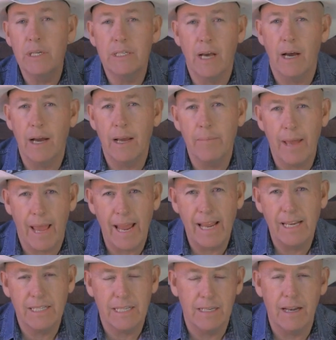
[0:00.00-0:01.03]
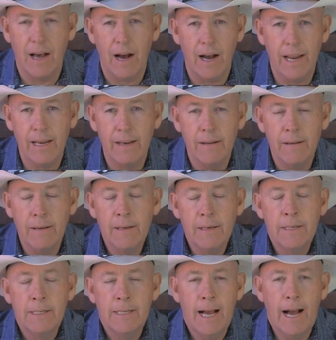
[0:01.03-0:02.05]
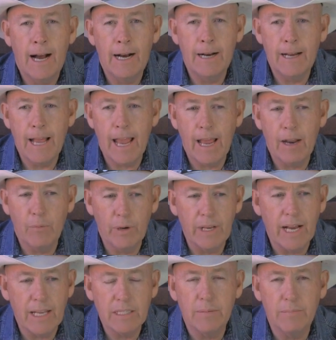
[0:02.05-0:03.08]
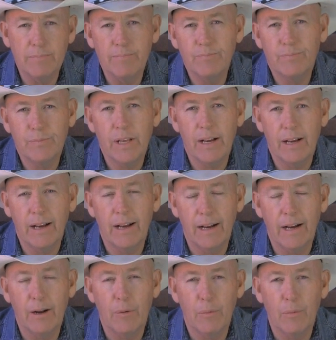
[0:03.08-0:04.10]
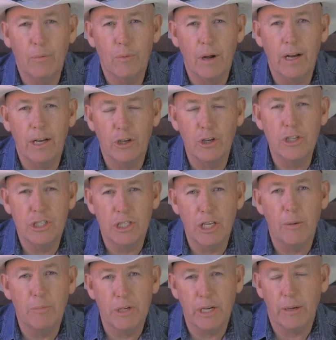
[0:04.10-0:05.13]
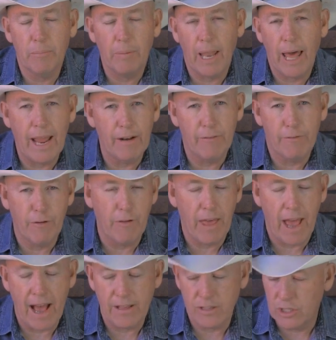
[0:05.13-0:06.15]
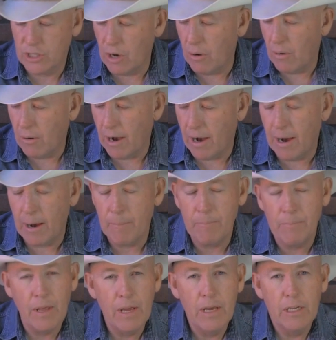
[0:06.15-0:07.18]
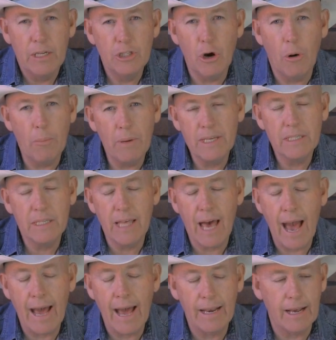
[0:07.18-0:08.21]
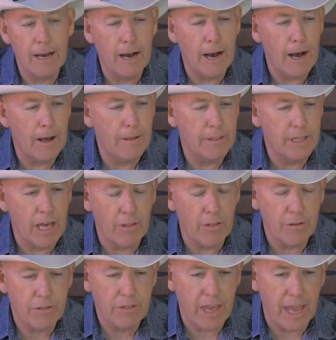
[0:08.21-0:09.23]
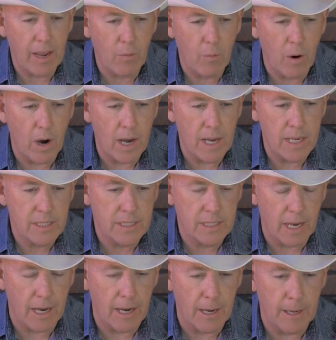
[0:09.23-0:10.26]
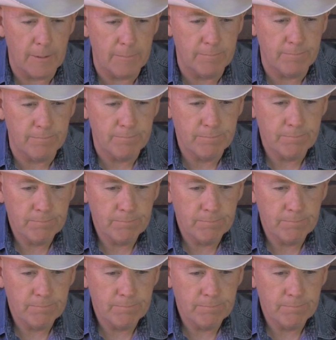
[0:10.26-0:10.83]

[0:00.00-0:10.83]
time, 8 to 9. Uh, and we got some uh, a, a, good subject planned for that. So um, don't miss that. Uh, the other thing was um,